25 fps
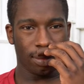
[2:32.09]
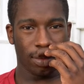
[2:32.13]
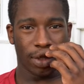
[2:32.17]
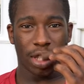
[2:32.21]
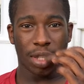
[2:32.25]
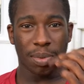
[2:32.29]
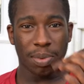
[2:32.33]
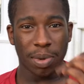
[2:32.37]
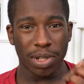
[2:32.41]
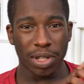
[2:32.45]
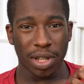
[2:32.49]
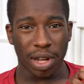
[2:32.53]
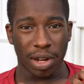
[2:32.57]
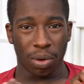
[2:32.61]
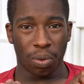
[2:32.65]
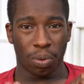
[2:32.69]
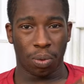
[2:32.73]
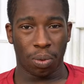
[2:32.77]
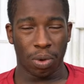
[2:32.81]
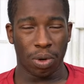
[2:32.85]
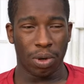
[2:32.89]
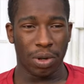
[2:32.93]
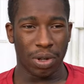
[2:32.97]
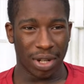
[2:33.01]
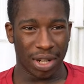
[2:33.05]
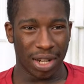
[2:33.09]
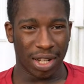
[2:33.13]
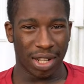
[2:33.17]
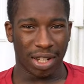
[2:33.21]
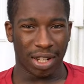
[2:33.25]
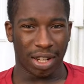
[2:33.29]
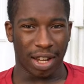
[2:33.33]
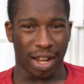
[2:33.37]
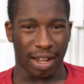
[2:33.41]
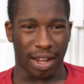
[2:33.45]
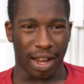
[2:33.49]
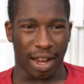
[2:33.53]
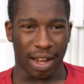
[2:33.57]
It smells like wood.
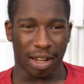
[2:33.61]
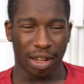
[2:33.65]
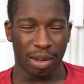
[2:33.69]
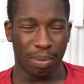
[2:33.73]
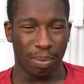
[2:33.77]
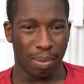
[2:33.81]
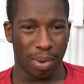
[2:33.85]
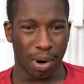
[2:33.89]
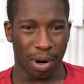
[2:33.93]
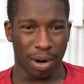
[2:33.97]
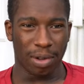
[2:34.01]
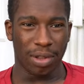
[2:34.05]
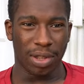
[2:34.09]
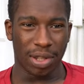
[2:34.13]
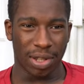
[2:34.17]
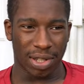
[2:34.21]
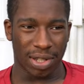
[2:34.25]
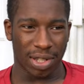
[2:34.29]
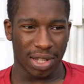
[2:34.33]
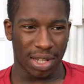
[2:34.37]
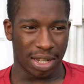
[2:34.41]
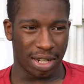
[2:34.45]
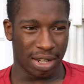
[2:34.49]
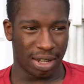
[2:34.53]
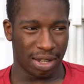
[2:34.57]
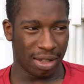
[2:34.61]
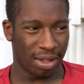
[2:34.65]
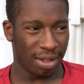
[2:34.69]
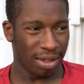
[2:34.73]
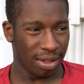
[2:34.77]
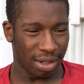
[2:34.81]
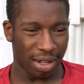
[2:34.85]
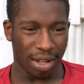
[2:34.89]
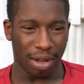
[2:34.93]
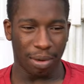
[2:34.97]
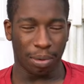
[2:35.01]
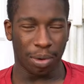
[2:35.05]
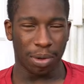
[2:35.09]
Like, I could burn this and
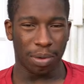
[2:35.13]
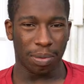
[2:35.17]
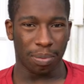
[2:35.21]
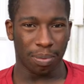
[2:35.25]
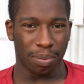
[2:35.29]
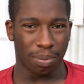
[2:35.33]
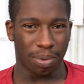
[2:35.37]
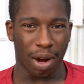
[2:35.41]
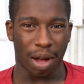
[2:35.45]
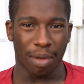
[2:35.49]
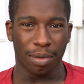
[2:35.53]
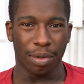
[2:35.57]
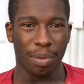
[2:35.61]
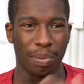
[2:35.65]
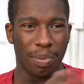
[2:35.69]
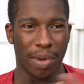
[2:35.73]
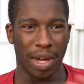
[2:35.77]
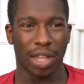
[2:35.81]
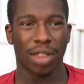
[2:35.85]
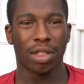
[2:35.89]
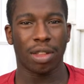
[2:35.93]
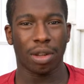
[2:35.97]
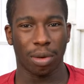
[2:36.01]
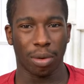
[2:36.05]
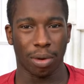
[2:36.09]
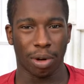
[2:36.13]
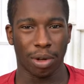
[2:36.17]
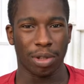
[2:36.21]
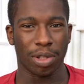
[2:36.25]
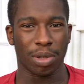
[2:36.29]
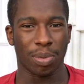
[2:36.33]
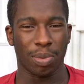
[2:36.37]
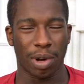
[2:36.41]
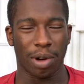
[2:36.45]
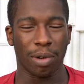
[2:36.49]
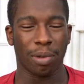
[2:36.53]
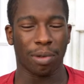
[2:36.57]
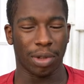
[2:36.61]
it would probably make the grill
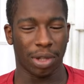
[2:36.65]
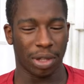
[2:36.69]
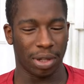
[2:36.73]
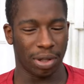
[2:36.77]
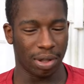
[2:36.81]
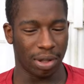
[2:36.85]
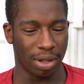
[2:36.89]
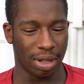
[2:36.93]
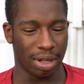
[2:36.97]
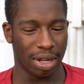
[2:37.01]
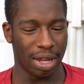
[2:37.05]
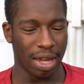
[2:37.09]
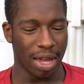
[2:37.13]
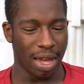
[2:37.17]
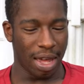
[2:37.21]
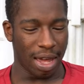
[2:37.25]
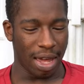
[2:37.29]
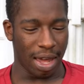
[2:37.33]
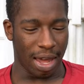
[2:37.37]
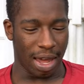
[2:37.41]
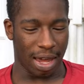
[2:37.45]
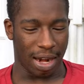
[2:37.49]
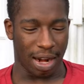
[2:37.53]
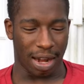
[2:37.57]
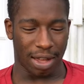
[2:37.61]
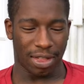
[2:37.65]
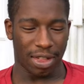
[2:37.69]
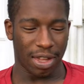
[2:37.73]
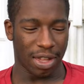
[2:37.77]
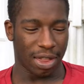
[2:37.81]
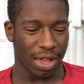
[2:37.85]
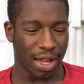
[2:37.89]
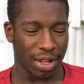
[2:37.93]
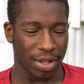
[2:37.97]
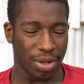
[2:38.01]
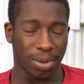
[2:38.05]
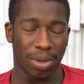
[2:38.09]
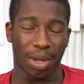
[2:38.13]
smell really good. And I think
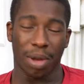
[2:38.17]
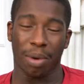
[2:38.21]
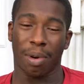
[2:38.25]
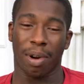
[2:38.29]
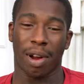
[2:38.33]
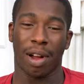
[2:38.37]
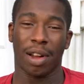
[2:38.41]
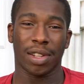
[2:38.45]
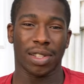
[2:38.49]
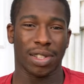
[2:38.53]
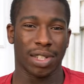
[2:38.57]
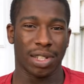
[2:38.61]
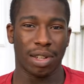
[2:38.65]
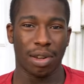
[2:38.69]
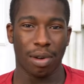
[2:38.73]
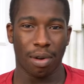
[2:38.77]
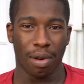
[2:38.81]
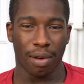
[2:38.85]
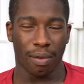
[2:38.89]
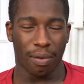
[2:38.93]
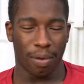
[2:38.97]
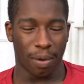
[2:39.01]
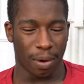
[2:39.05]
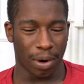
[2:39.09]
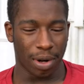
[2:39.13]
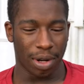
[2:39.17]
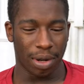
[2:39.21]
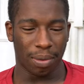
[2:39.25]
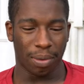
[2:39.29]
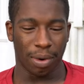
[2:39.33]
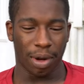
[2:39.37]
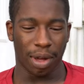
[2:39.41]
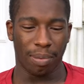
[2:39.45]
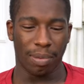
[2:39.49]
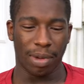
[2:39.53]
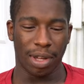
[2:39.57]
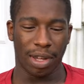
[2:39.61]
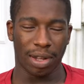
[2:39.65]
that's what they were honestly going for
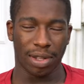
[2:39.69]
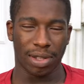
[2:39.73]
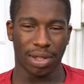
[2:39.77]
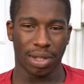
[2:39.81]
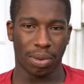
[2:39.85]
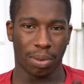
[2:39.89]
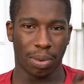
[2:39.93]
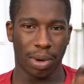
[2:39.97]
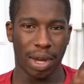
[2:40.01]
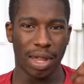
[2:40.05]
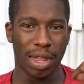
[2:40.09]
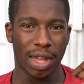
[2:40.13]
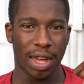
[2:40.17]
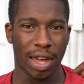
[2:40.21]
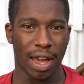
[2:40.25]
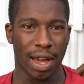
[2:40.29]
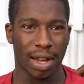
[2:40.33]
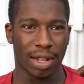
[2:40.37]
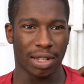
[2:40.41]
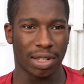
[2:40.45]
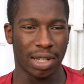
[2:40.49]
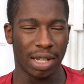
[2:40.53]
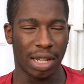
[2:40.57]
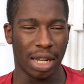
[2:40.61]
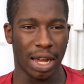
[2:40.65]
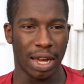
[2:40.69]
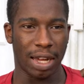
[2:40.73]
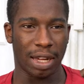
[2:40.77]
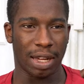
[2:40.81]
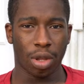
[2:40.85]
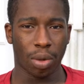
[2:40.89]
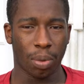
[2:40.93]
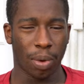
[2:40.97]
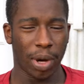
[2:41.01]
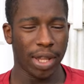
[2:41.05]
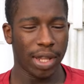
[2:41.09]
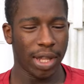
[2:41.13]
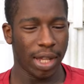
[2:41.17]
anyway, because the way they actually, like...
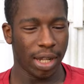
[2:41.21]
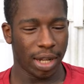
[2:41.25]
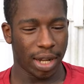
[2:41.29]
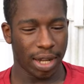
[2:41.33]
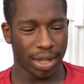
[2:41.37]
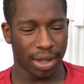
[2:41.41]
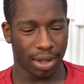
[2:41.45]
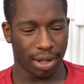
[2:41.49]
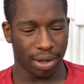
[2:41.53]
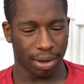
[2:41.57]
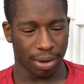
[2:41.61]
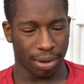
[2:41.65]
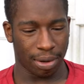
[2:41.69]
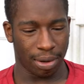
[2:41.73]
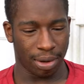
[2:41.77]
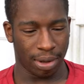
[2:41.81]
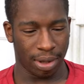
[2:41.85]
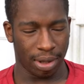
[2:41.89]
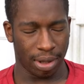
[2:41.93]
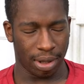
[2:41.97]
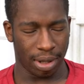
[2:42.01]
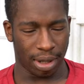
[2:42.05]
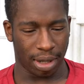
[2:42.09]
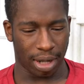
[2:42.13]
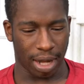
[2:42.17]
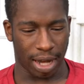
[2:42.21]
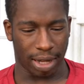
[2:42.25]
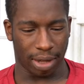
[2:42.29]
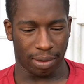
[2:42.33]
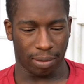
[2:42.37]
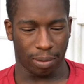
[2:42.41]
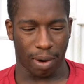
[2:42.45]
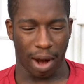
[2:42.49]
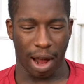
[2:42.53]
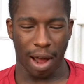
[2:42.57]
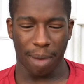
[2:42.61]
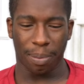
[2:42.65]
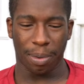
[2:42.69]
The way they let their, like,
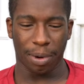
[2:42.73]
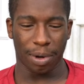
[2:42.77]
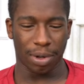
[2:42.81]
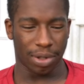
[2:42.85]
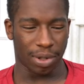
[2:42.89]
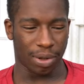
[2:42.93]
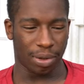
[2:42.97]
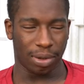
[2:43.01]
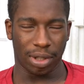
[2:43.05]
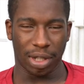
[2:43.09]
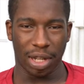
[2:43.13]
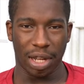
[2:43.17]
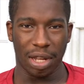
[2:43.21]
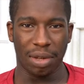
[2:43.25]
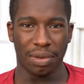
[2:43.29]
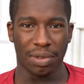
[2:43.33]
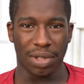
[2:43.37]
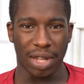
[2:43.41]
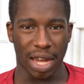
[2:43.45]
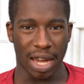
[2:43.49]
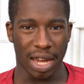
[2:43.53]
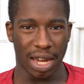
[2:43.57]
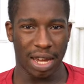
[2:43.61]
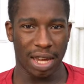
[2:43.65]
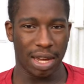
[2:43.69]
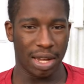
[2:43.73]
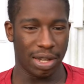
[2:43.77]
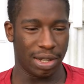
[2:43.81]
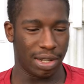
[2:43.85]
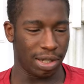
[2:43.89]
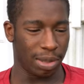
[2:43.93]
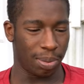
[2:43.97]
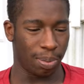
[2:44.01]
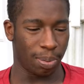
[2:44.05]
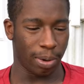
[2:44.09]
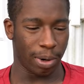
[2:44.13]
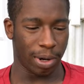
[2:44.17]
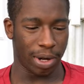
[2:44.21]
wrappers or leaves age
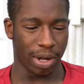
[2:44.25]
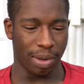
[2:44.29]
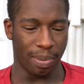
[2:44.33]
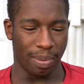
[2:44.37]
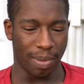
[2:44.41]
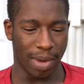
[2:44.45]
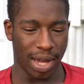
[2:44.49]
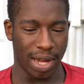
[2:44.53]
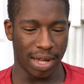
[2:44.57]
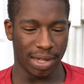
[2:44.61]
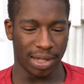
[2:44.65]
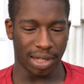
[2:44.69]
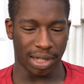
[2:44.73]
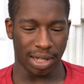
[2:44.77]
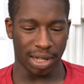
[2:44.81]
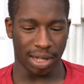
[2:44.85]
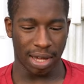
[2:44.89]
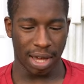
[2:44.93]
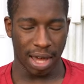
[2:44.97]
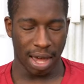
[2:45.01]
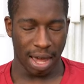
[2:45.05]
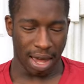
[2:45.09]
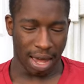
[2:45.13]
is pretty amazing.